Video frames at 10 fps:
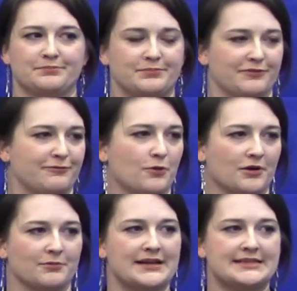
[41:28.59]

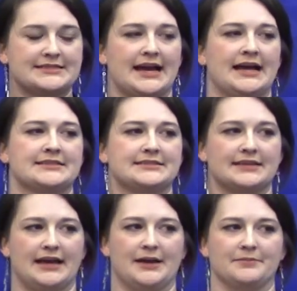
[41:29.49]
Before recess,
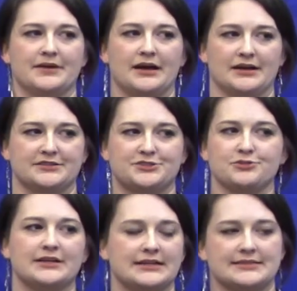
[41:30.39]
a
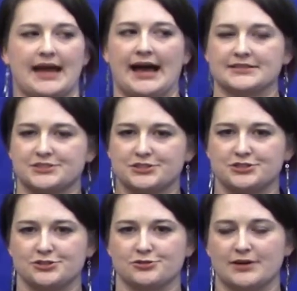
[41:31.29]
student is asked to
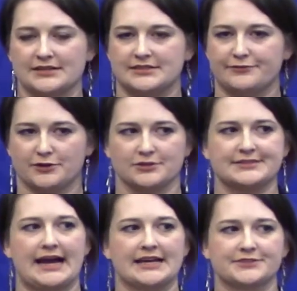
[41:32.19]
do a difficult
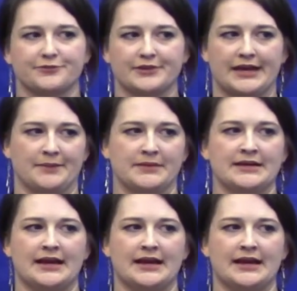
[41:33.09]
task for them,